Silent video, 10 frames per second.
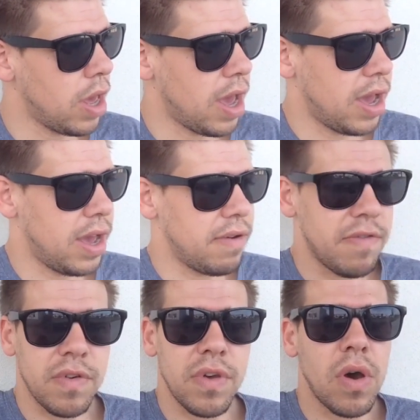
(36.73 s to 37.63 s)

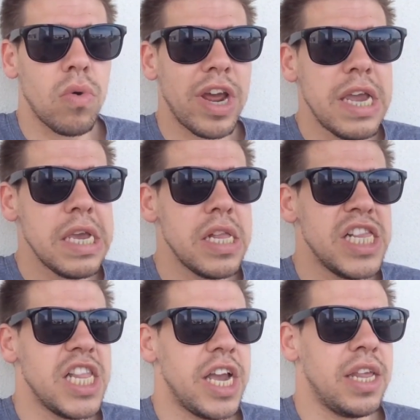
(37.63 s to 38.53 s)
for the whole day,
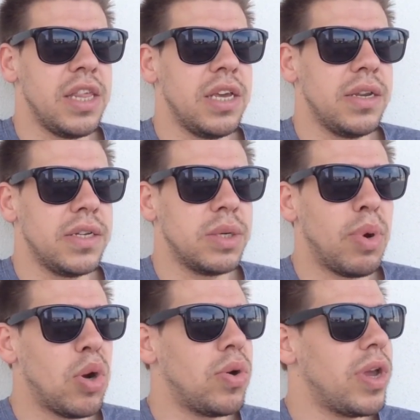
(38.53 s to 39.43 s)
and then
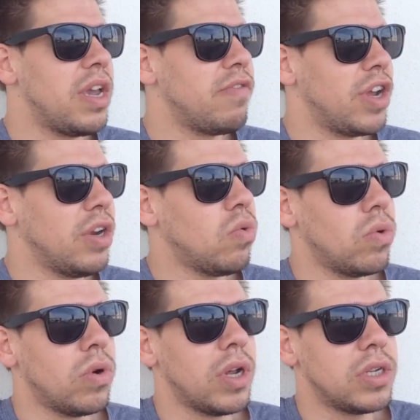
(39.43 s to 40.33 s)
tomorrow evening
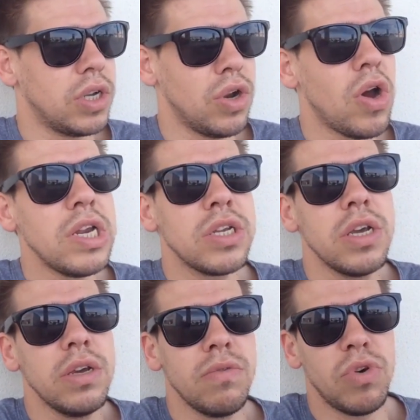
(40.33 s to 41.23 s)
or tonight
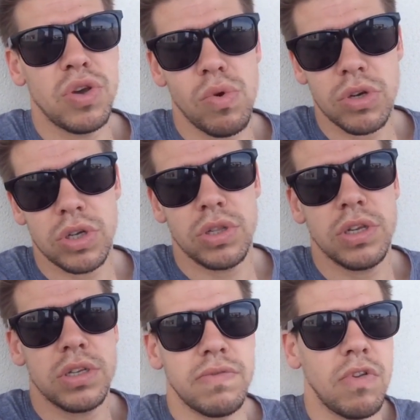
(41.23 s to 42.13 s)
when you're watching
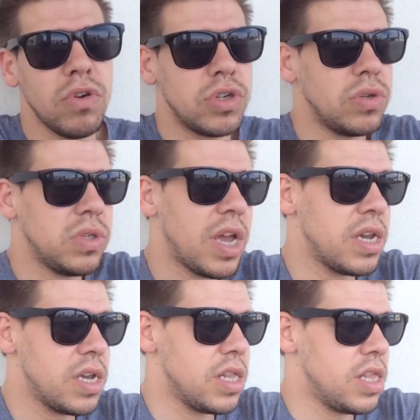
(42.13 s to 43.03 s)
this vlog
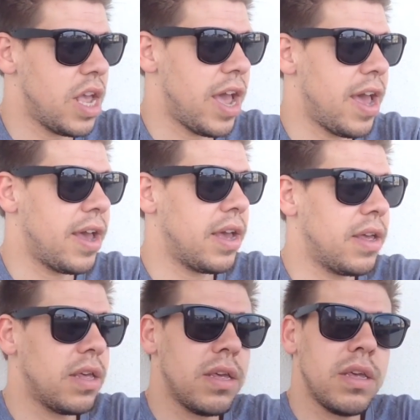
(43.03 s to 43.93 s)
Tuesday, I
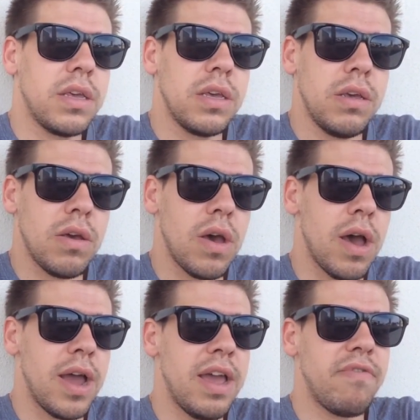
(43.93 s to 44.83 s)

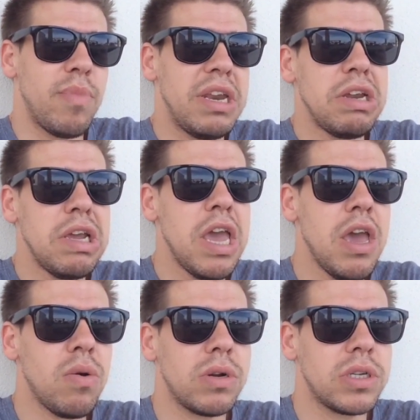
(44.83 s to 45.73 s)
have a meeting
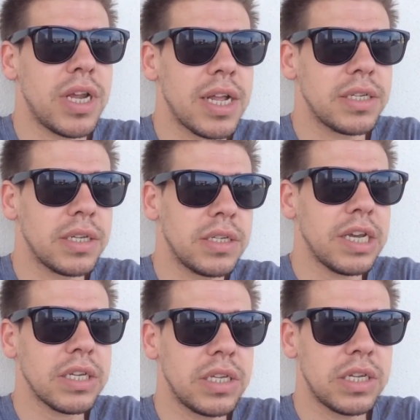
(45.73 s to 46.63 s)
which starts at
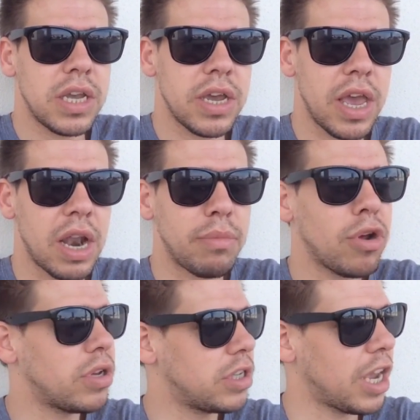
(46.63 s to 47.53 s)
6 and I'm
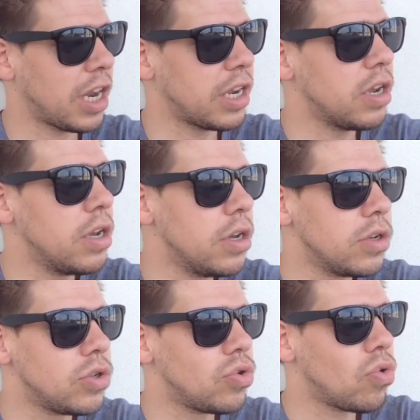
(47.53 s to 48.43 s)
not exactly
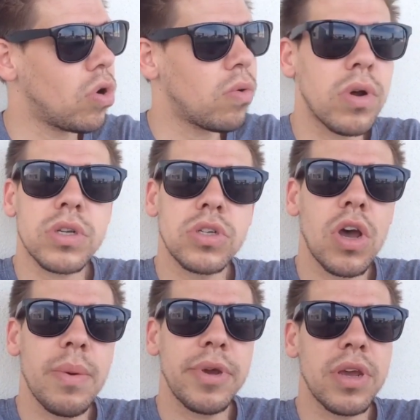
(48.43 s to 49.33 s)
sure what
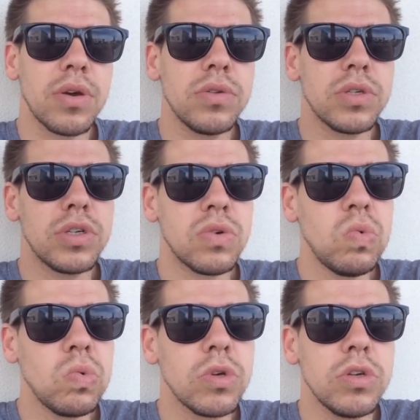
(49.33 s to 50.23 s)
time it goes
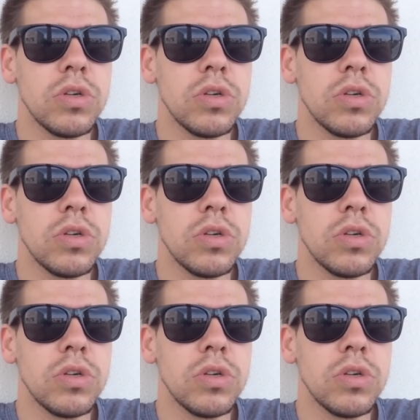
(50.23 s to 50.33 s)
until,